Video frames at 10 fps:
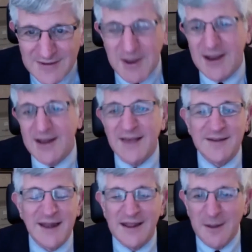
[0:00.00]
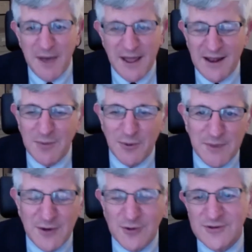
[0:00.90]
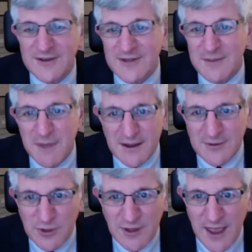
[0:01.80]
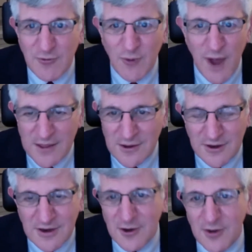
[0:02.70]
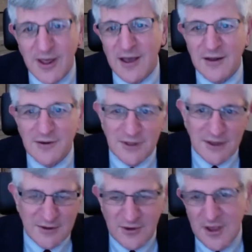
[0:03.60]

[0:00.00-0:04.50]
I mean, as it ended up, I ended up being on 60 Minutes with Dan Rather, you know, like under these